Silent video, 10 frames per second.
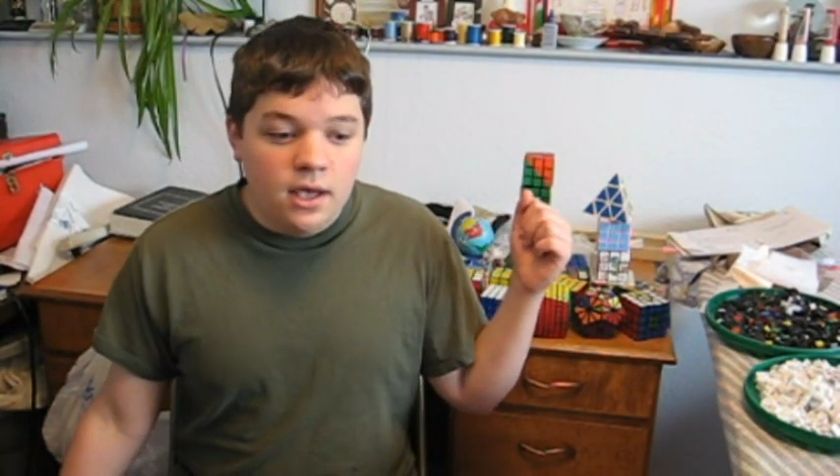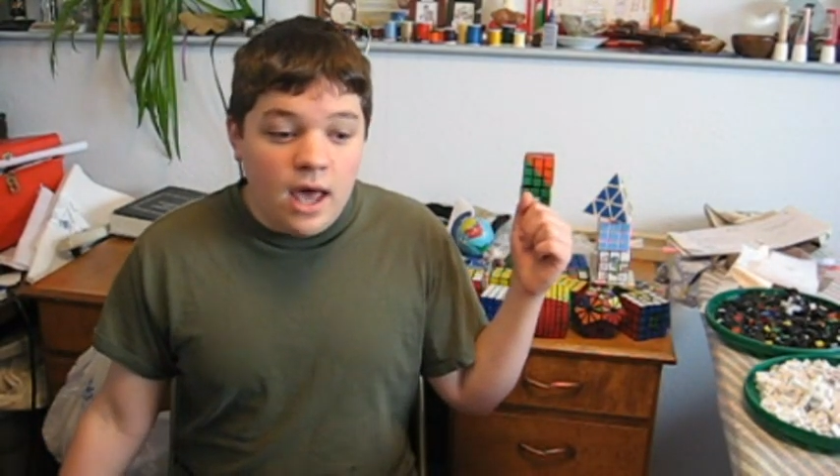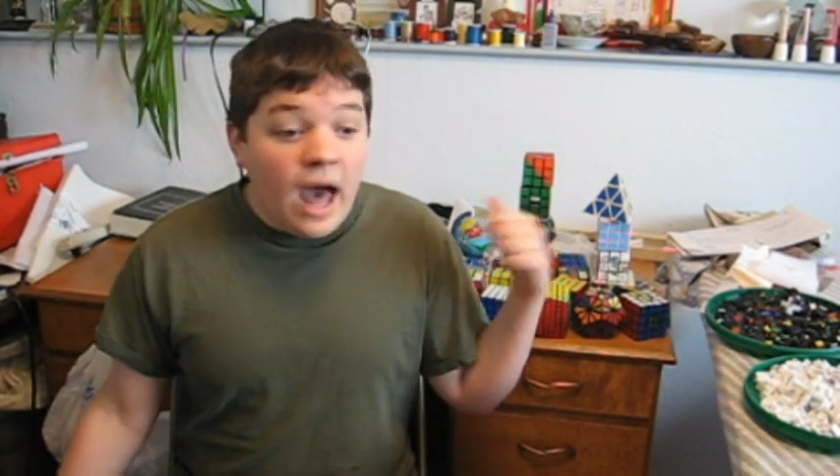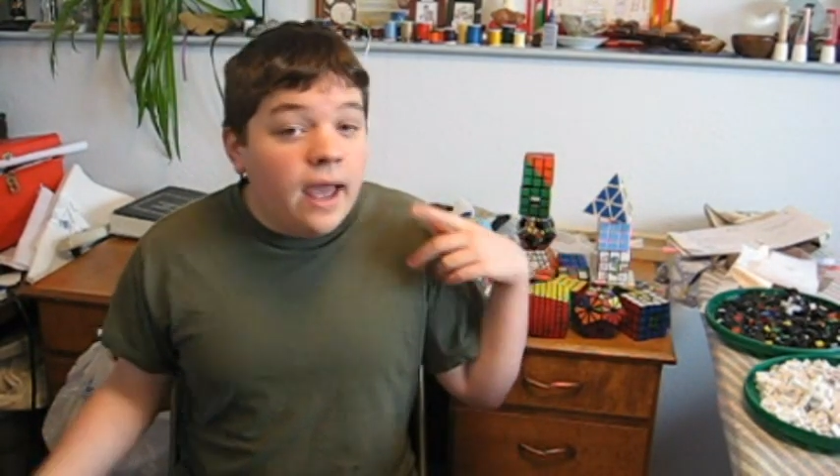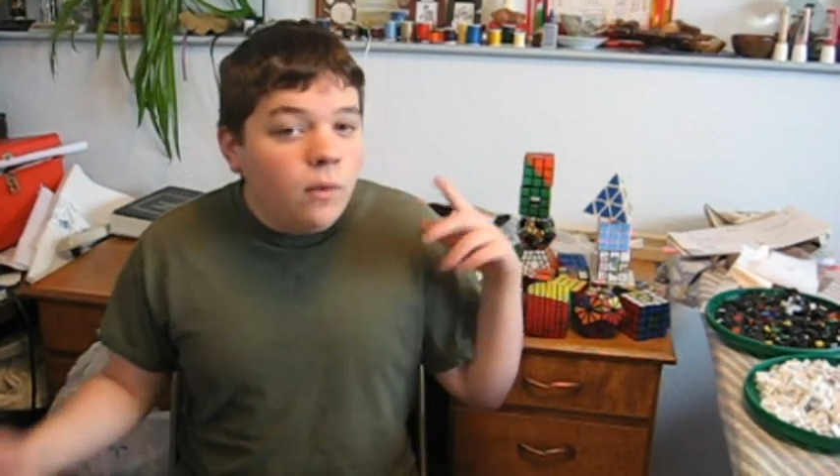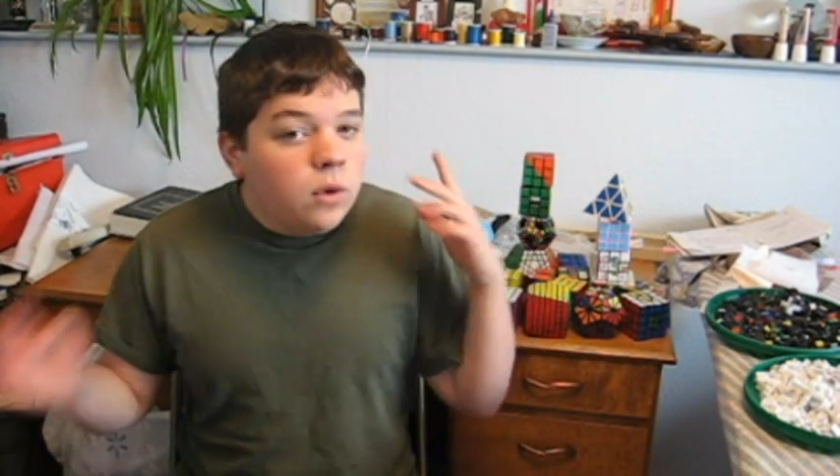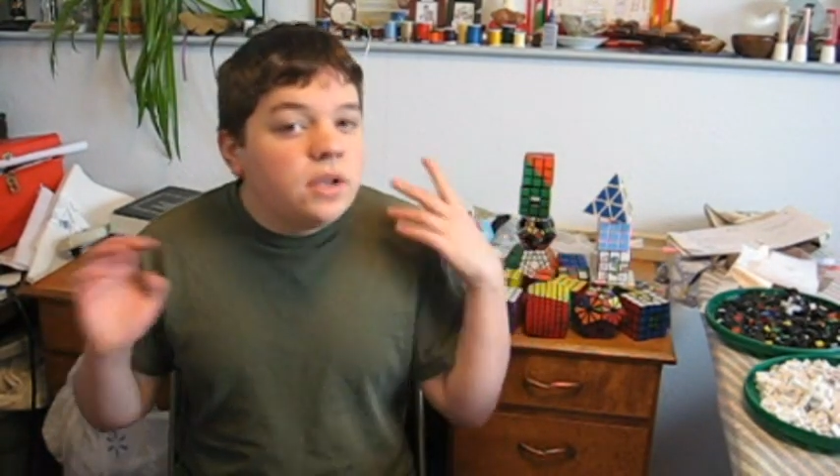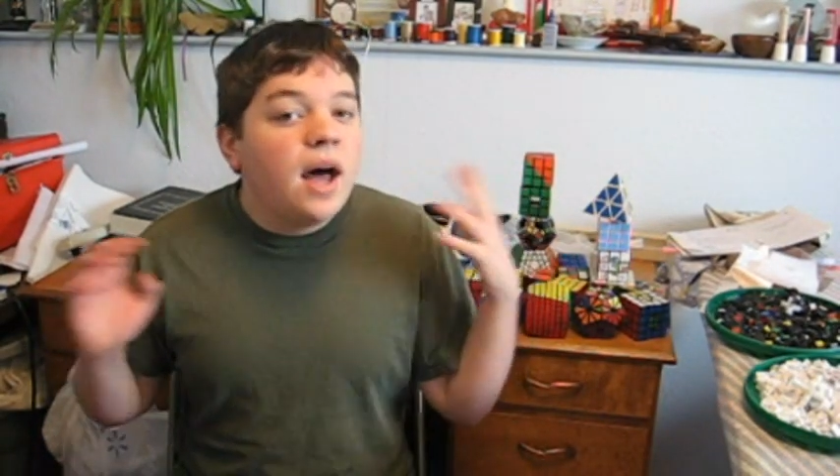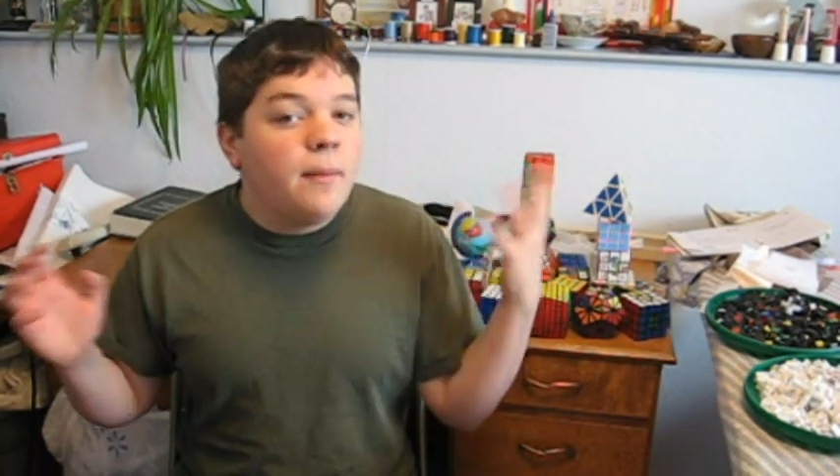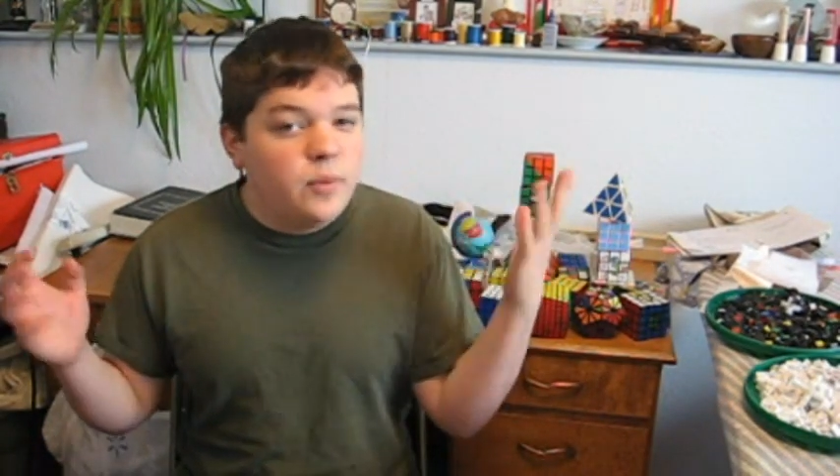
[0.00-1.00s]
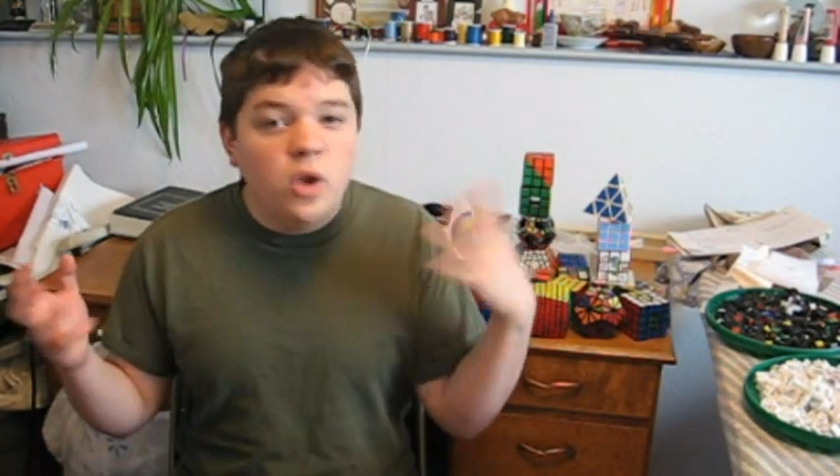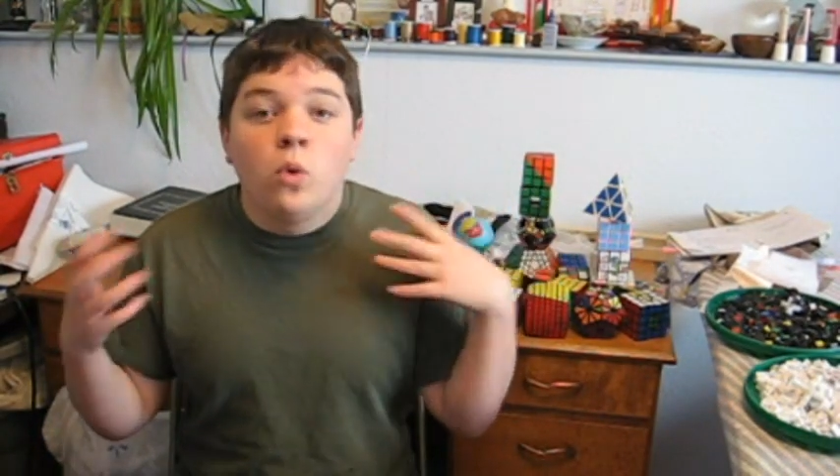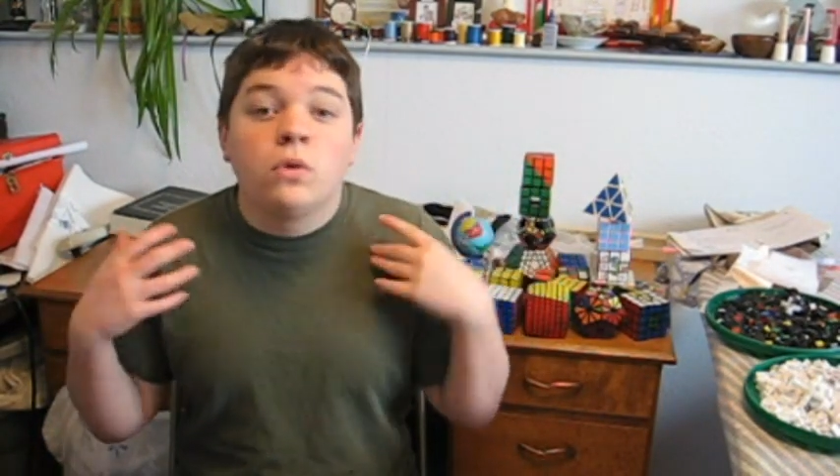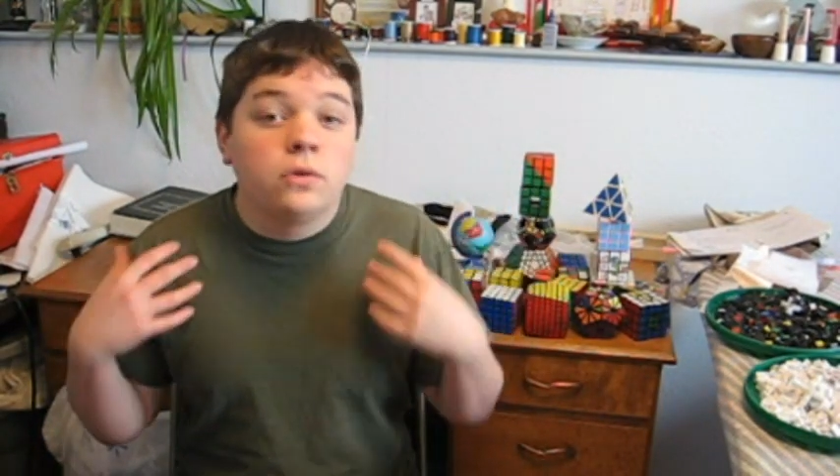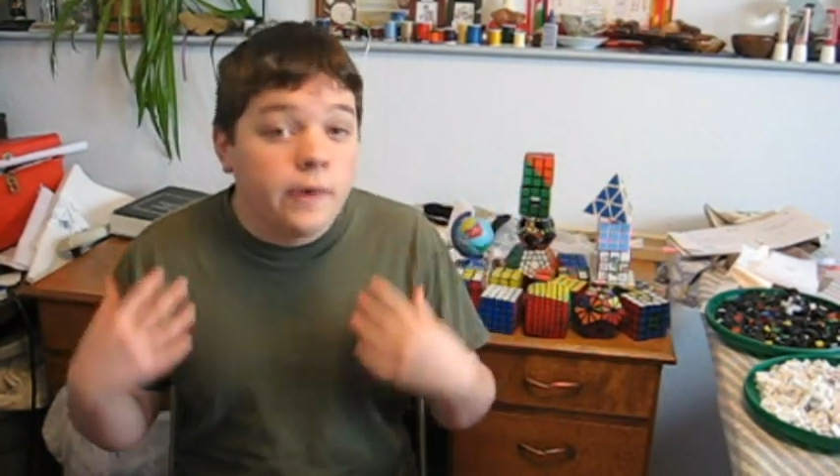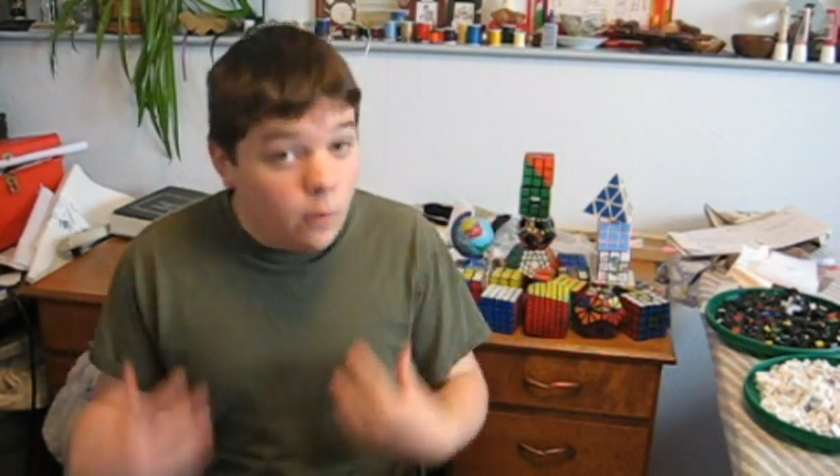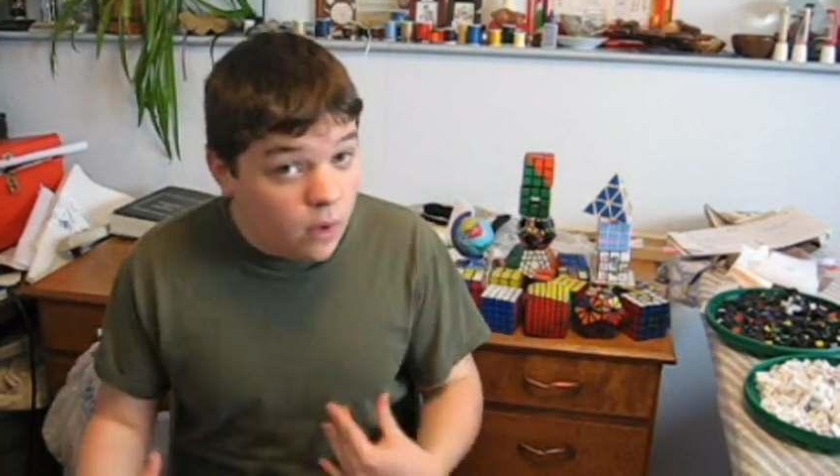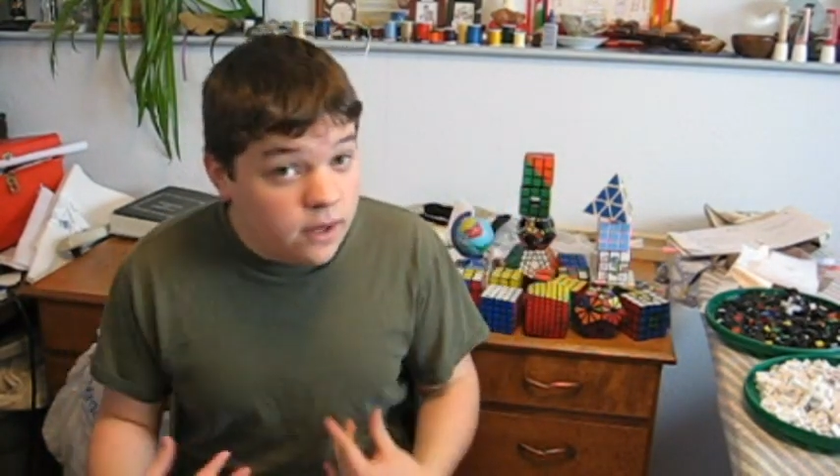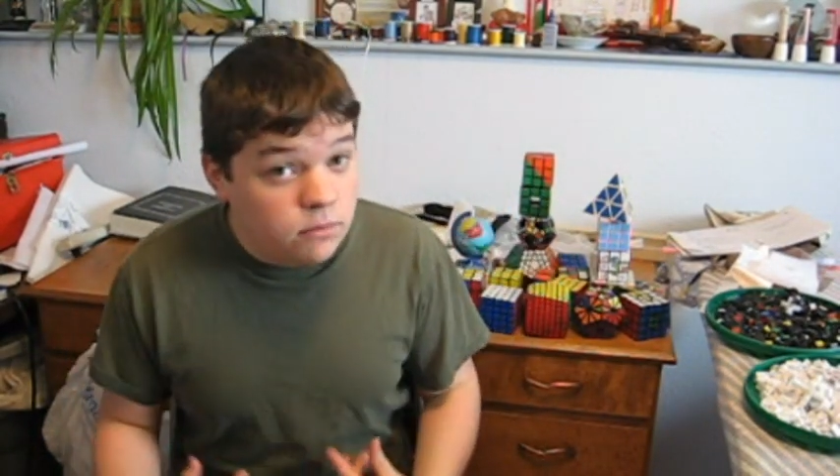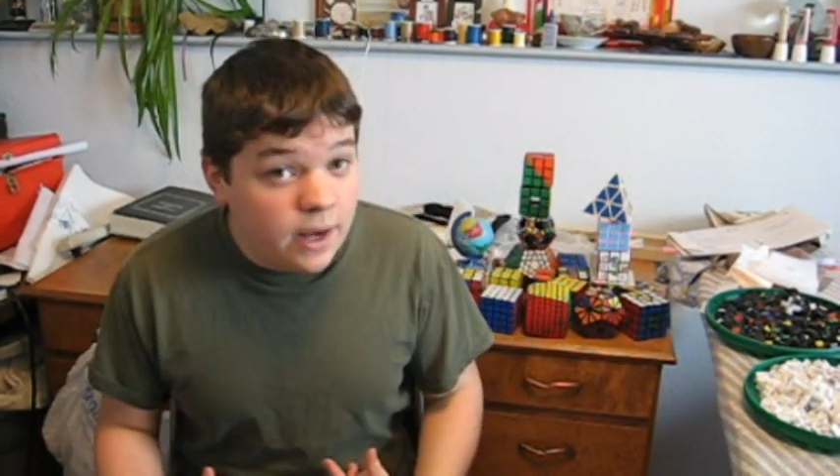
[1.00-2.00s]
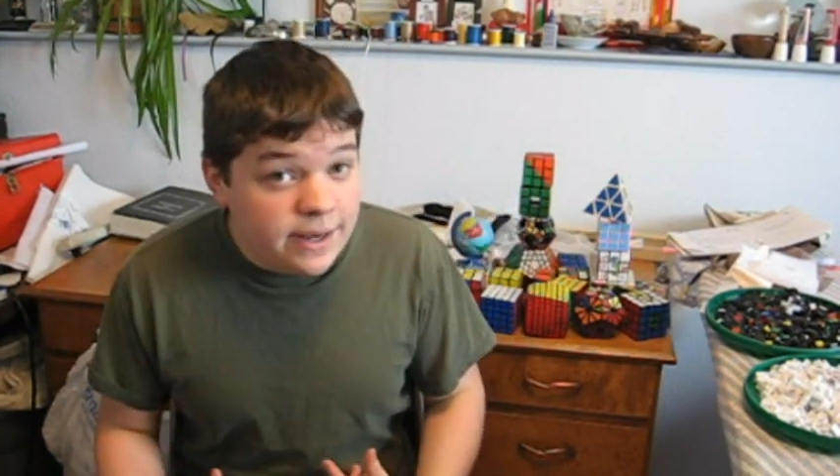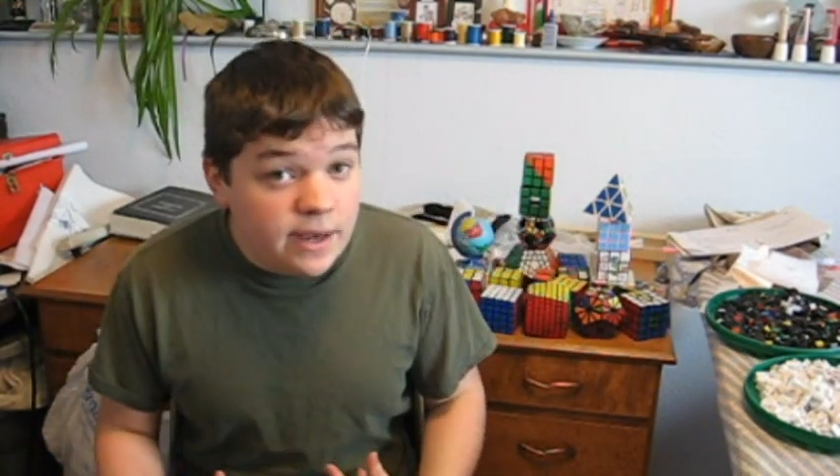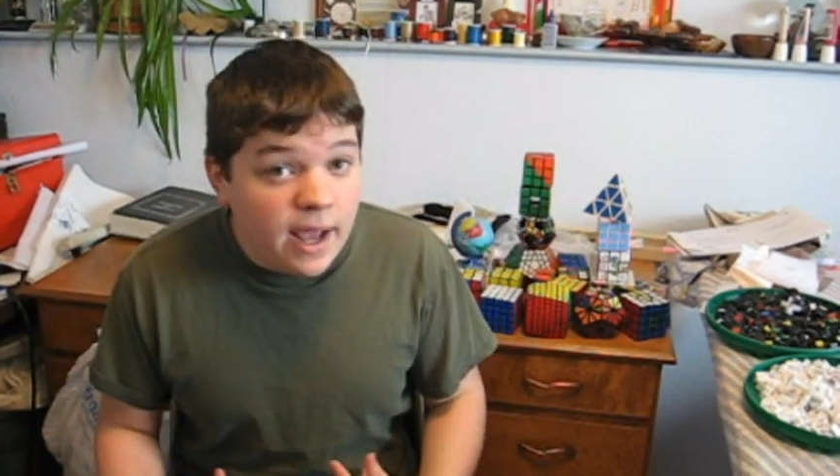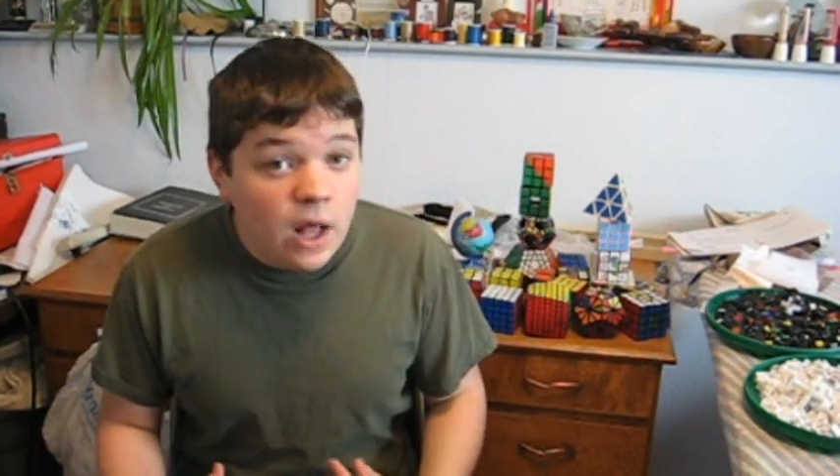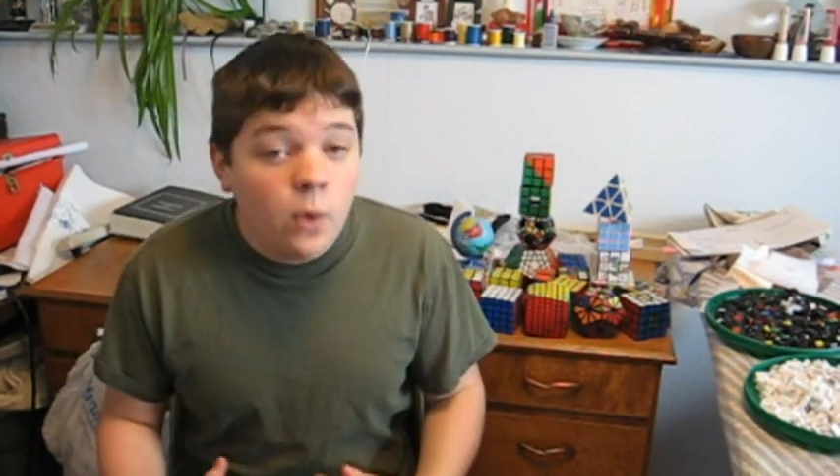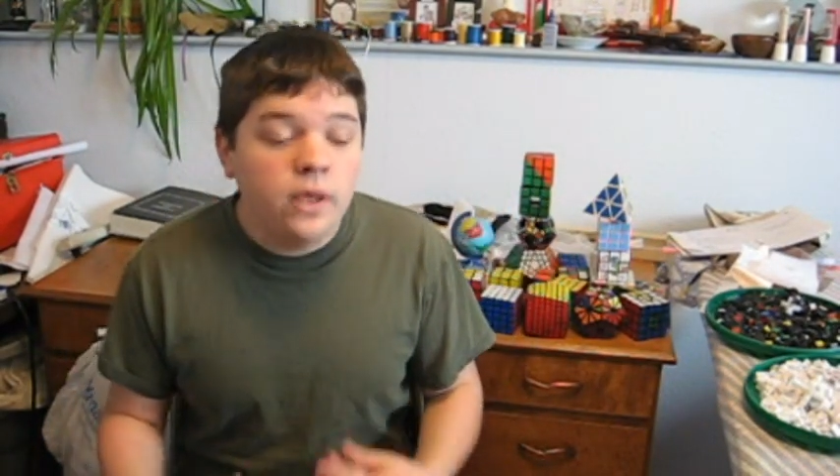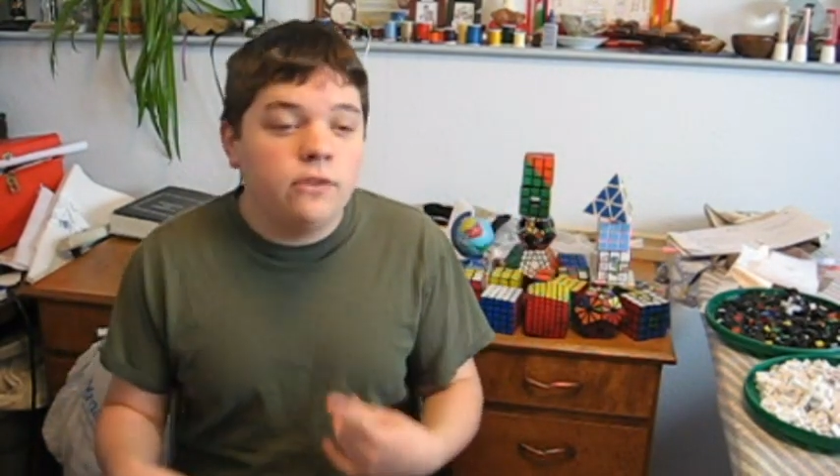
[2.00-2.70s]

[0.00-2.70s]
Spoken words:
I will not be ordering one right now.